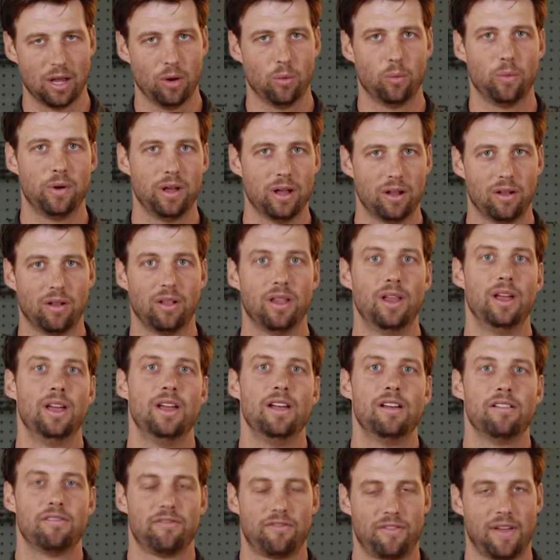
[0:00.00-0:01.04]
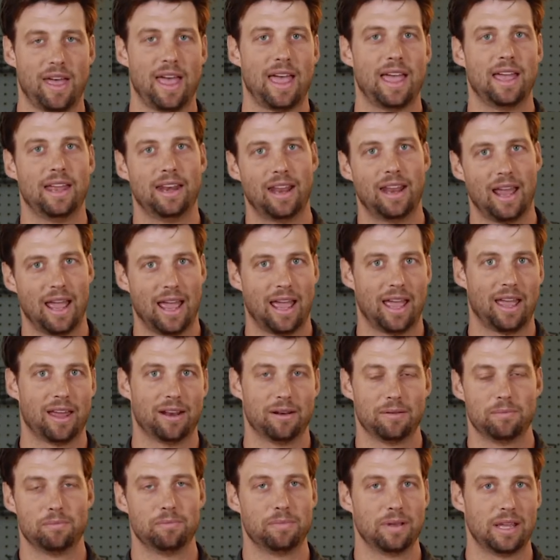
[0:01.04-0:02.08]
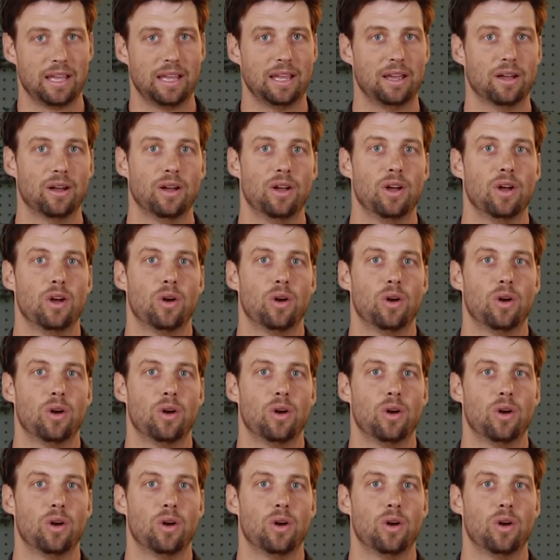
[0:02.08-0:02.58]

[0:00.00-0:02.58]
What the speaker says: It will fade and be